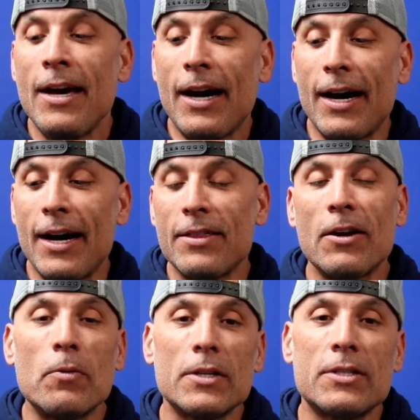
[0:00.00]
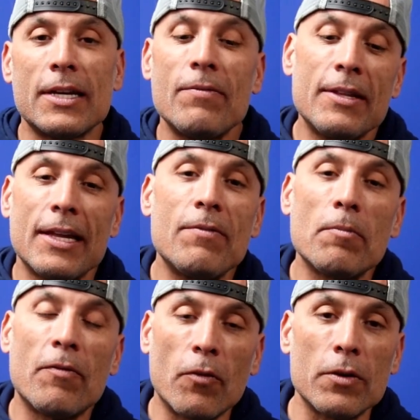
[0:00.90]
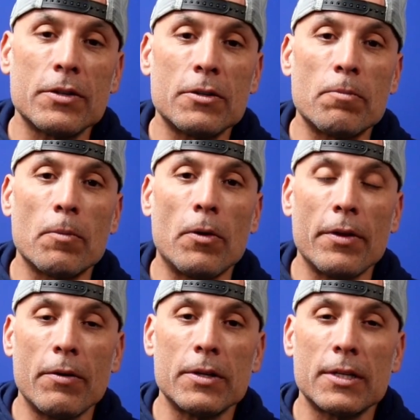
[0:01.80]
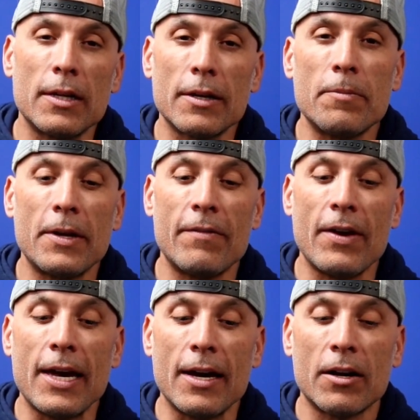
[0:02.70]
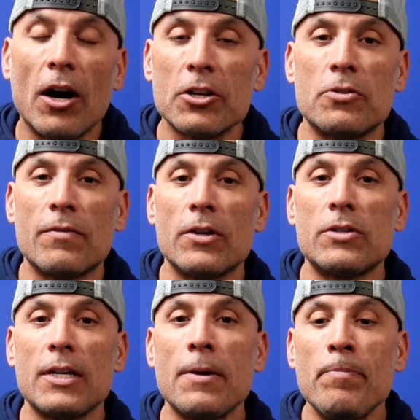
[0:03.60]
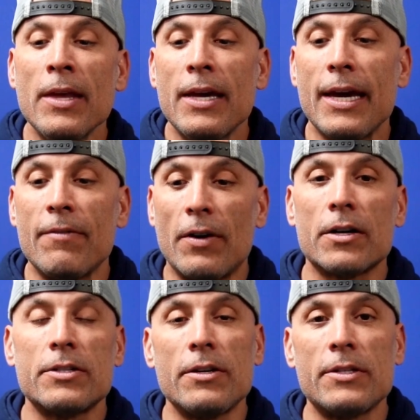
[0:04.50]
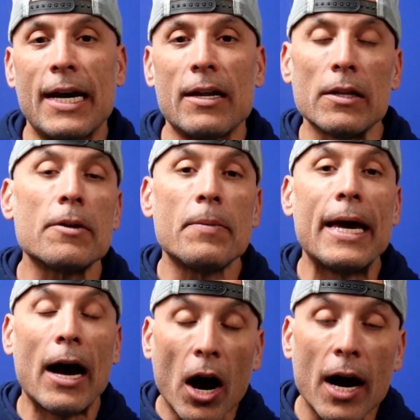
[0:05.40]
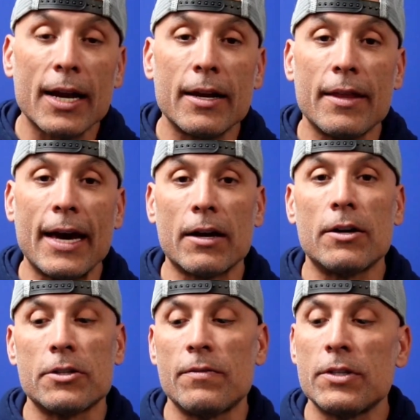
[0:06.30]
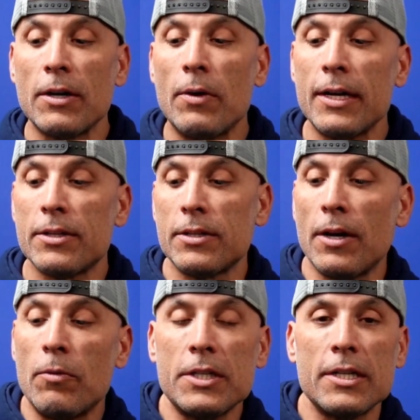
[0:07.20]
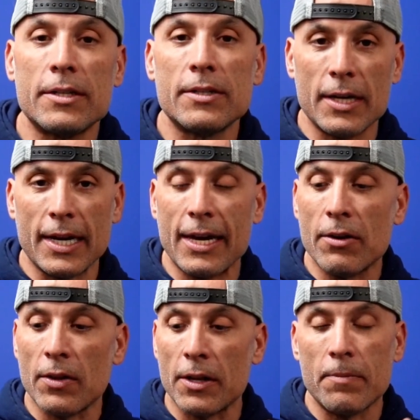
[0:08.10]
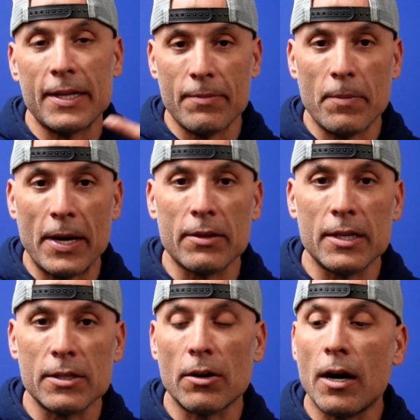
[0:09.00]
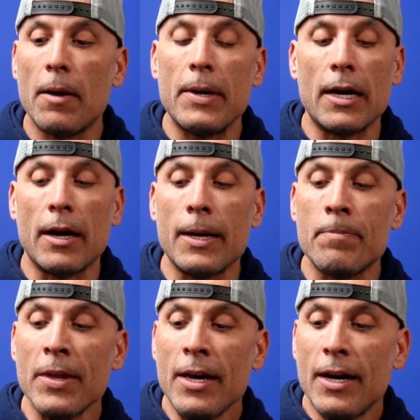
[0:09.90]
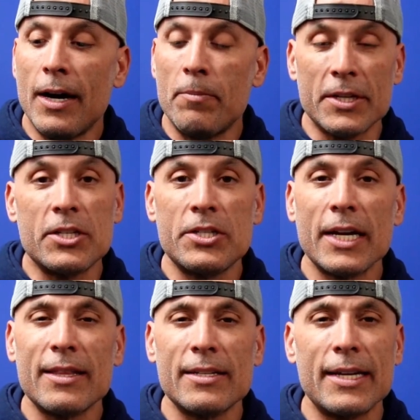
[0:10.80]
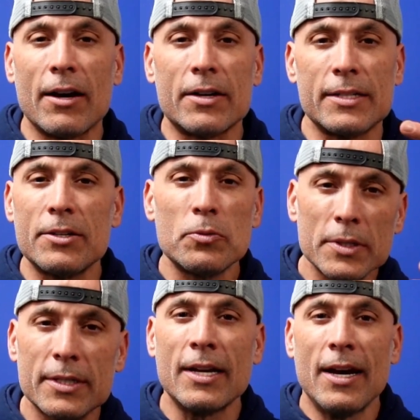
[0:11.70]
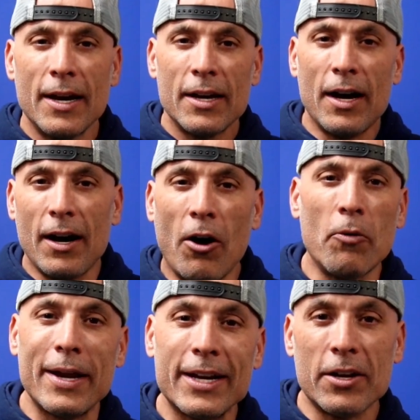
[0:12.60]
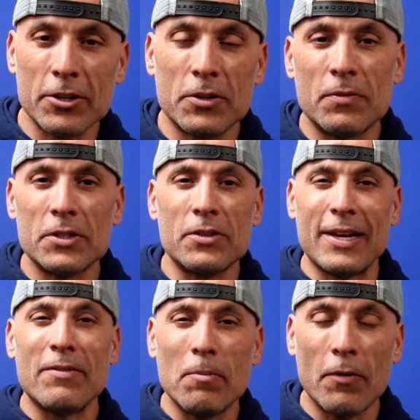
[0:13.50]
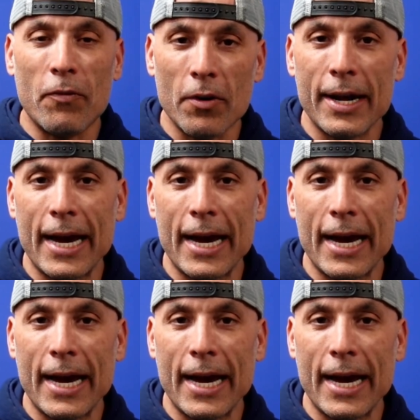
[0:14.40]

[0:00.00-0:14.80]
uh, there was, even, even before the Super Bowl, there was a little bit of a, a controversy, and Fox News had a little bit on that controversy. I, wanted, I want you to to uh, hear a little bit about this, I'll comment on it. Uh, but check this out because this was uh, already controversial even before it